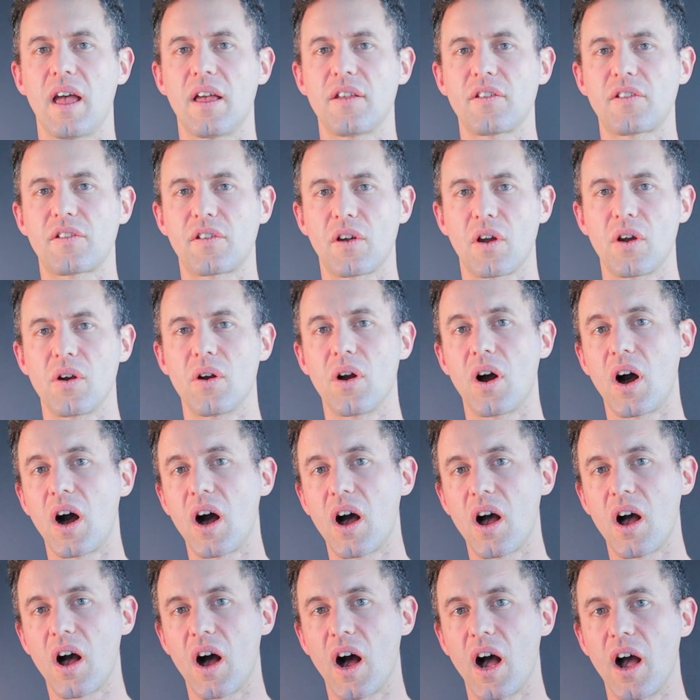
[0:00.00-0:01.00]
So
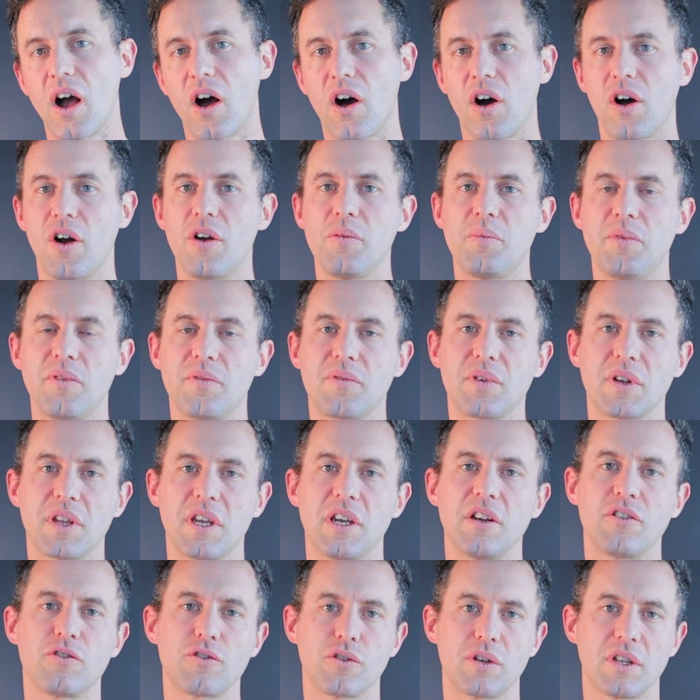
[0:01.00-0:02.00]
I hope you've
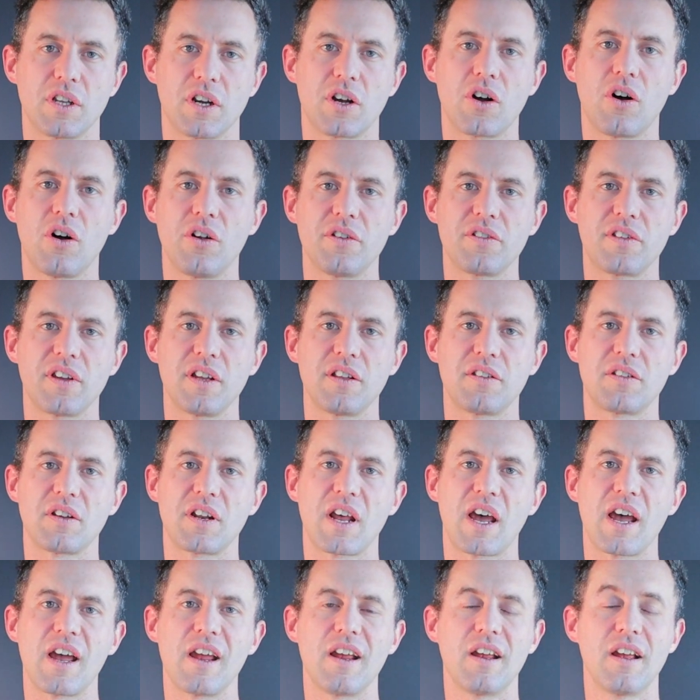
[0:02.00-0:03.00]
really enjoyed the content
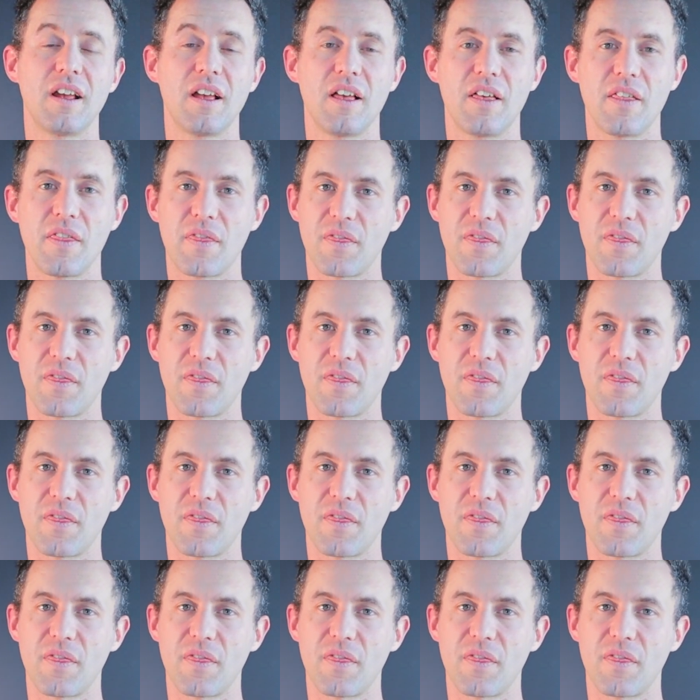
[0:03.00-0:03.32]
today.